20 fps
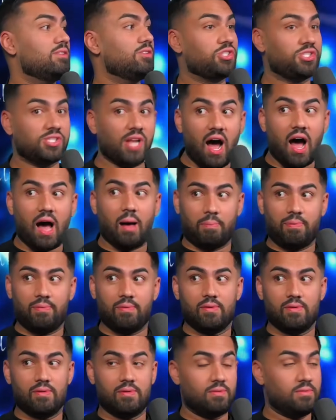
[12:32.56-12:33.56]
stop.
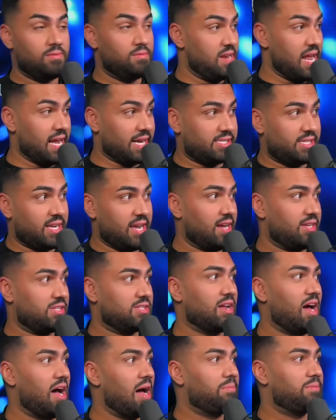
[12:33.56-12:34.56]
Next day I
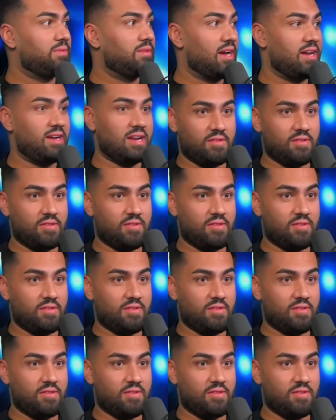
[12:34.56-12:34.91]
stopped. I